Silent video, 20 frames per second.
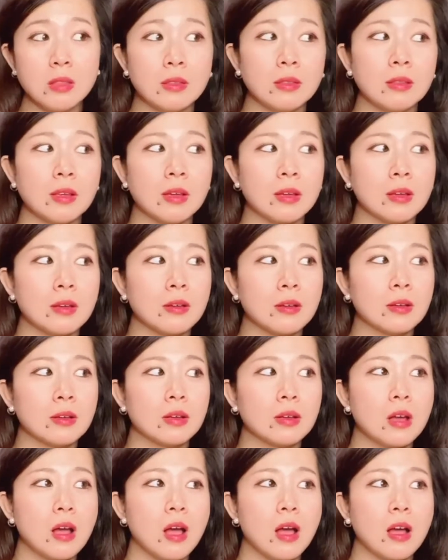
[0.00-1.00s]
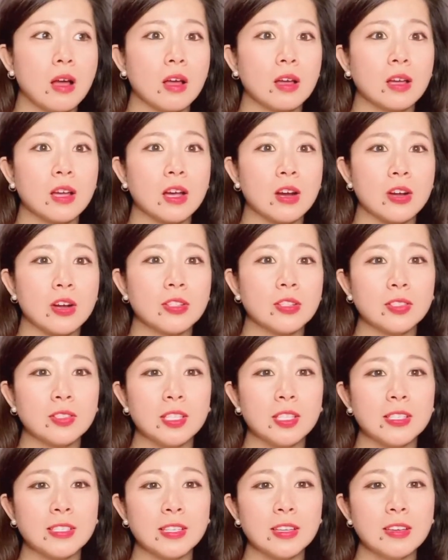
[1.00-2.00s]
the uh, current
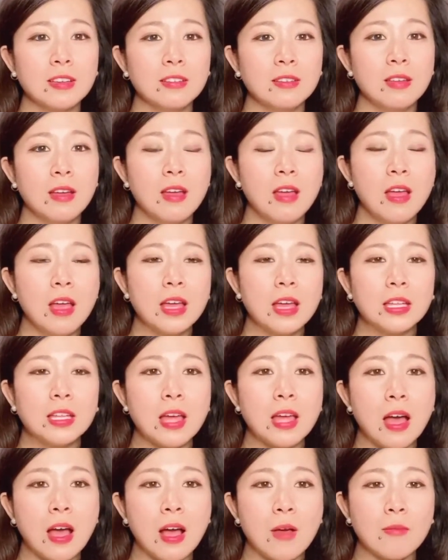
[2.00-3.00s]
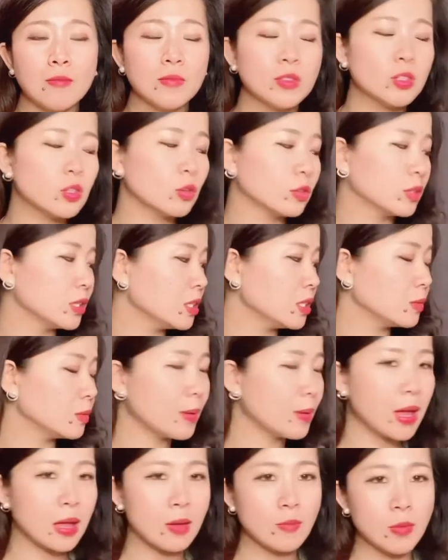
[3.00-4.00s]
season. Um, so this
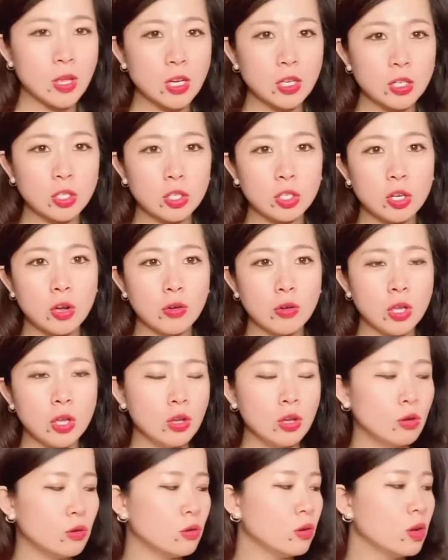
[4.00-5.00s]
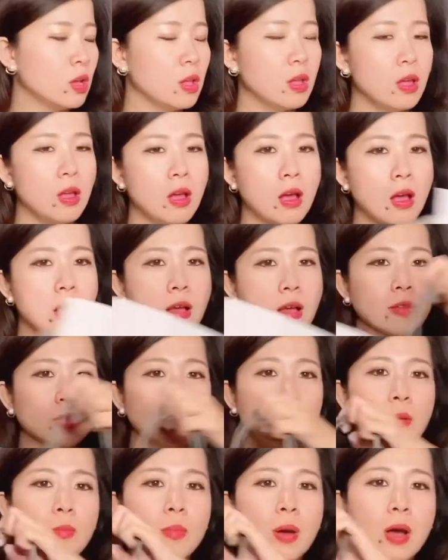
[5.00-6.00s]
bag I'm gonna show you. Uh, so
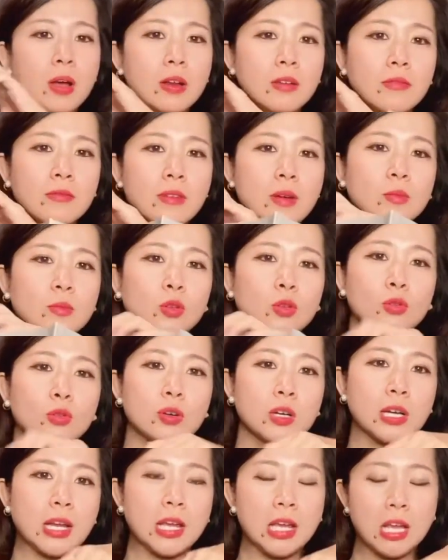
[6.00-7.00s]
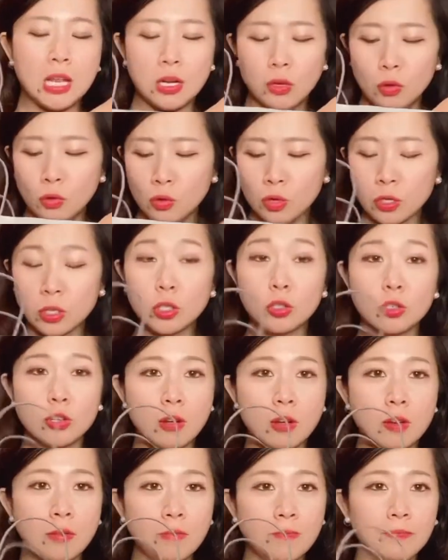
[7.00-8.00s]
I bought it from Nordy
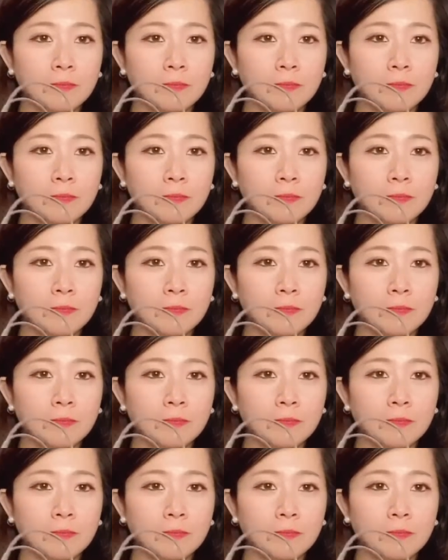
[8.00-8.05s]
Nordstrom,